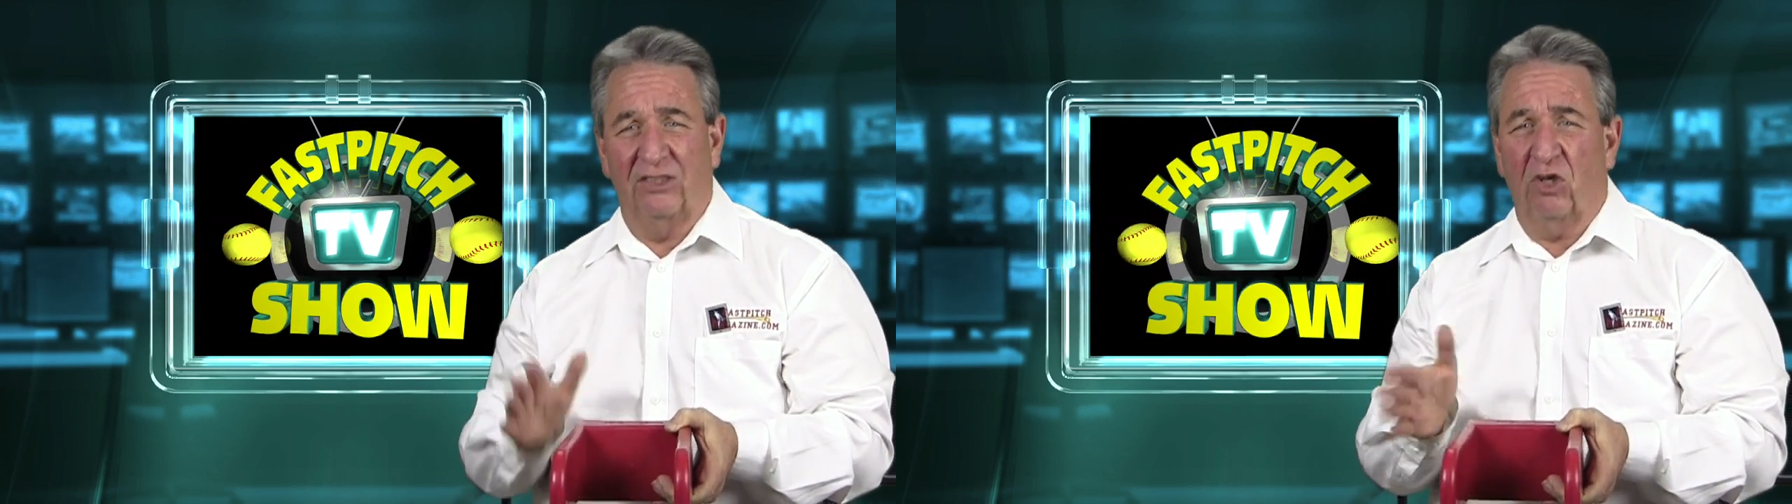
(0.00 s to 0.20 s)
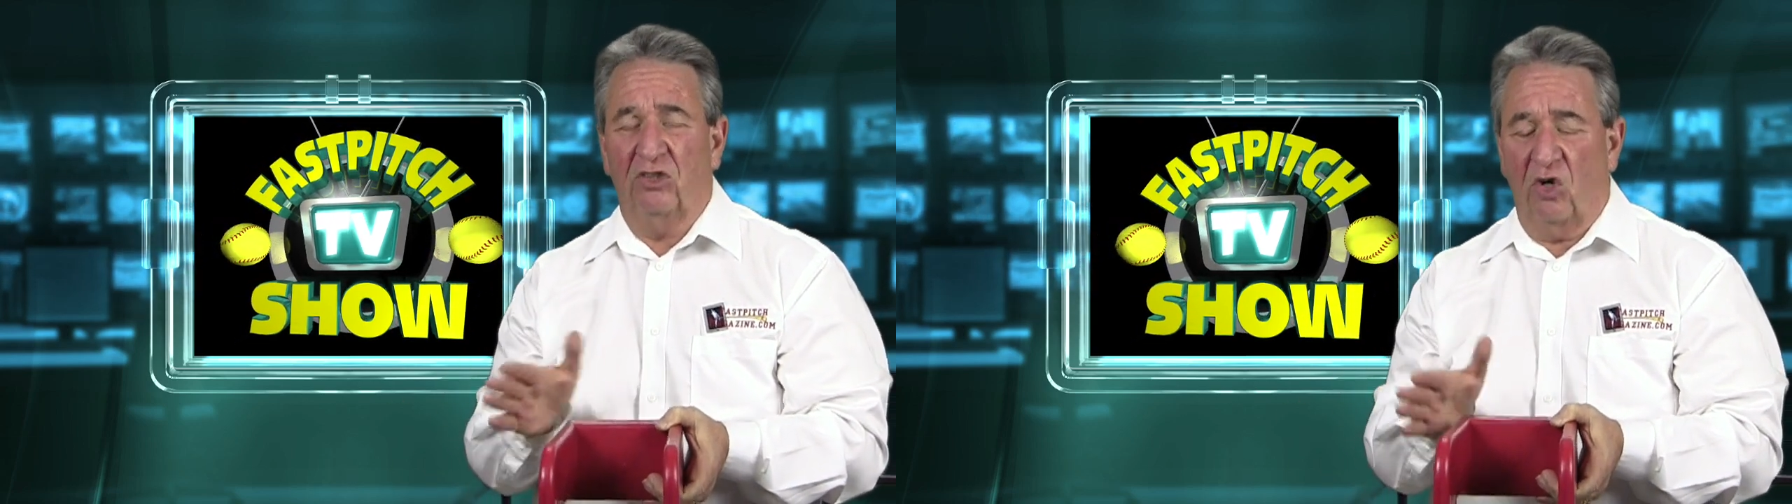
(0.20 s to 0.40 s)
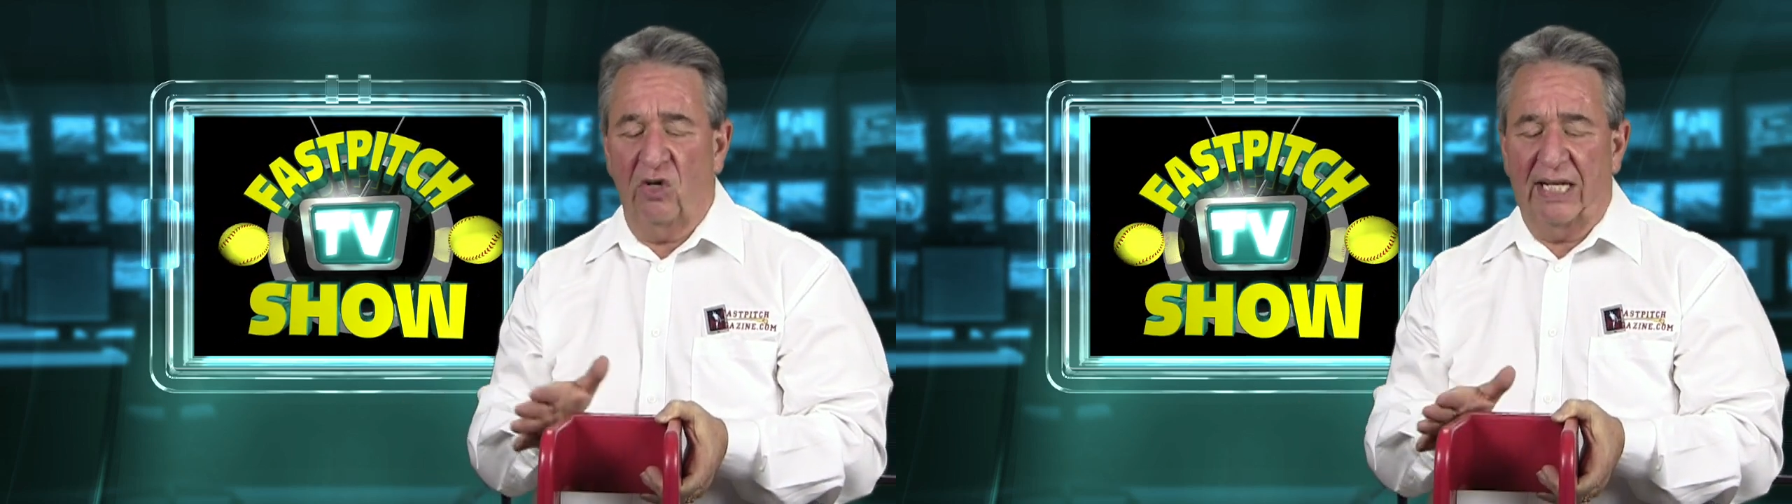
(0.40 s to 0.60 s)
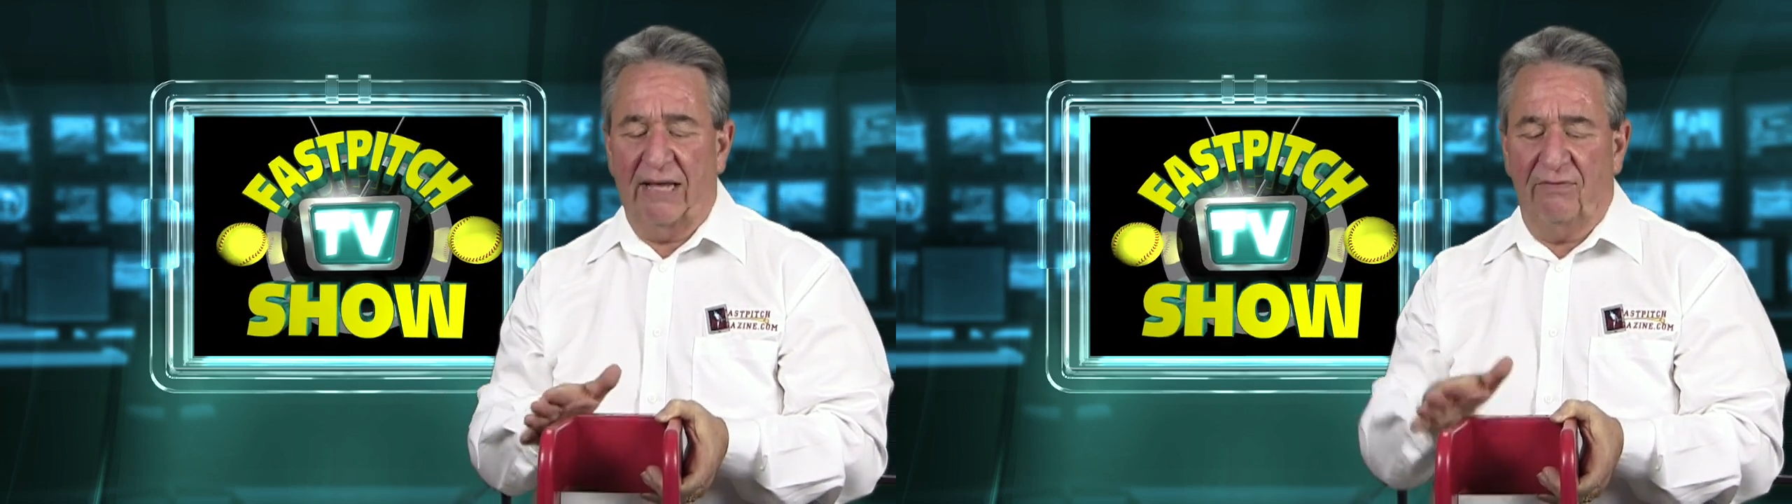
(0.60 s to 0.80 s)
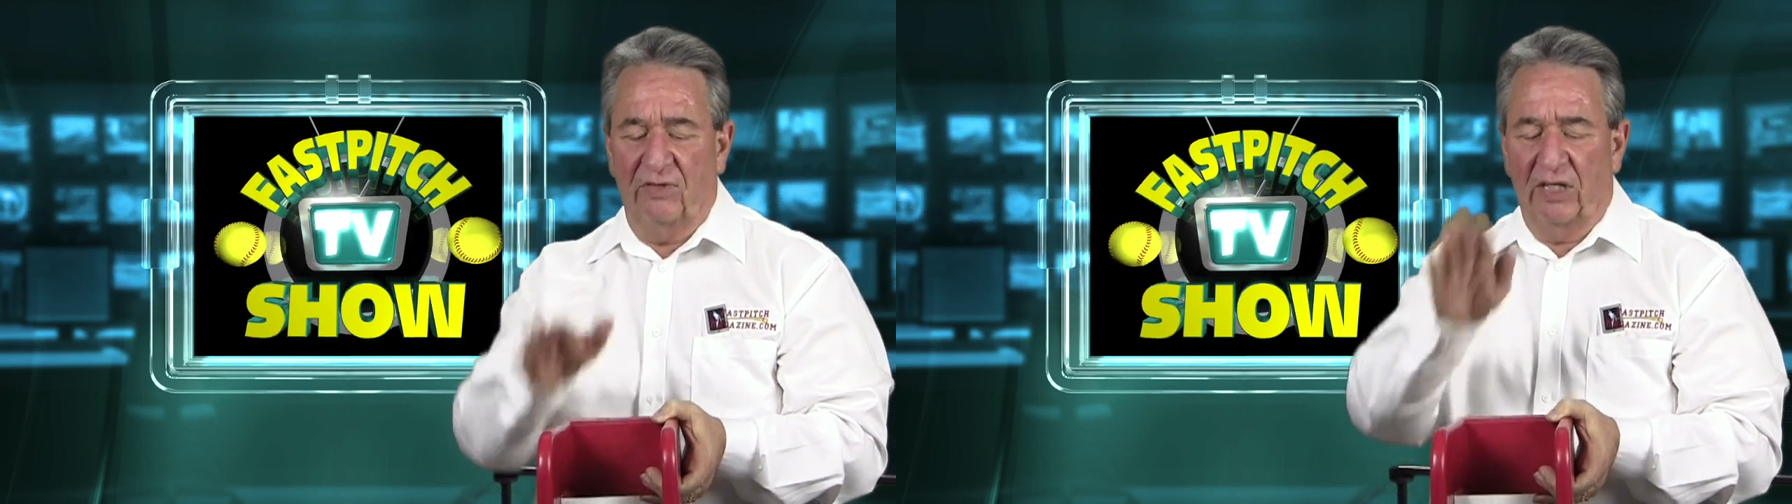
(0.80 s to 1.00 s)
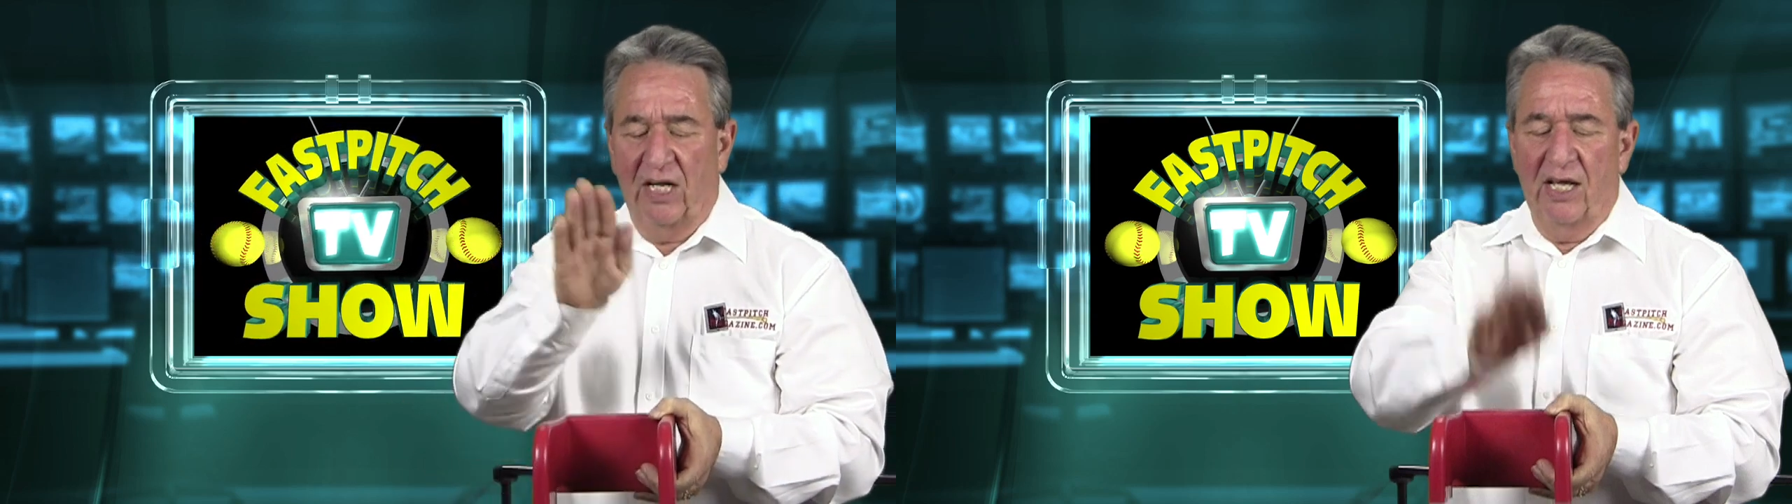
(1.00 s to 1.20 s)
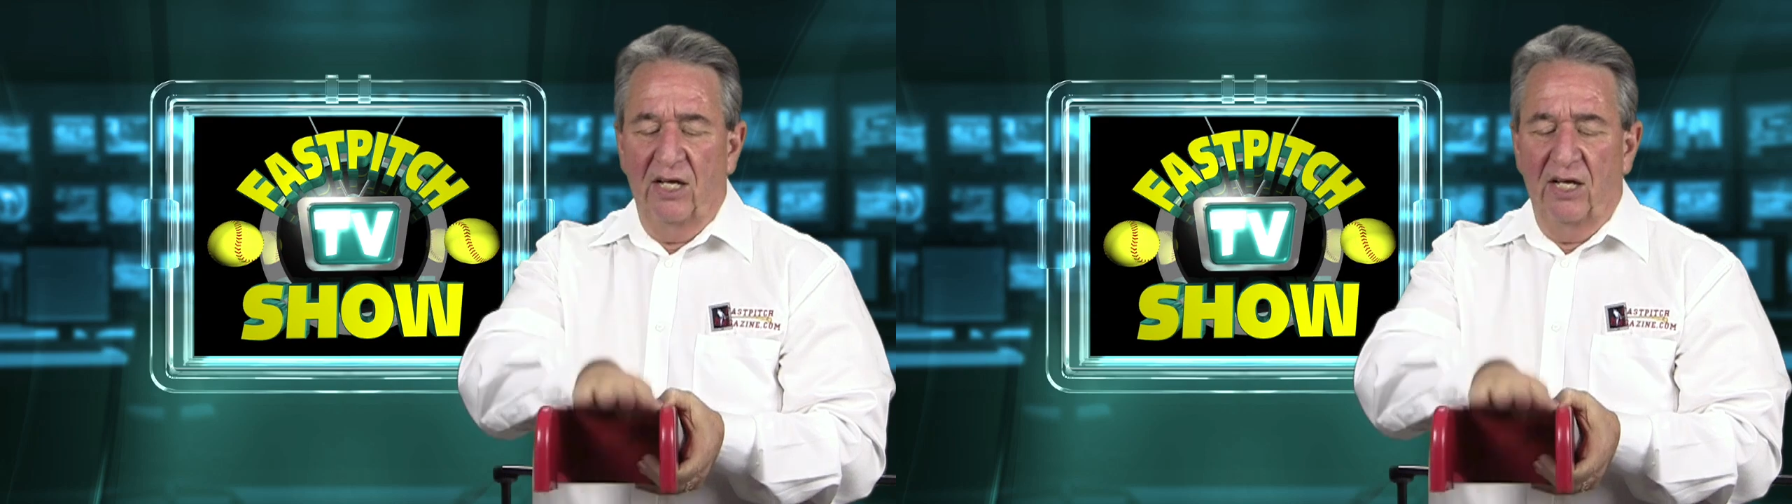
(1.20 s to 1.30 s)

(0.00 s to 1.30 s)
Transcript: Start turning that foot.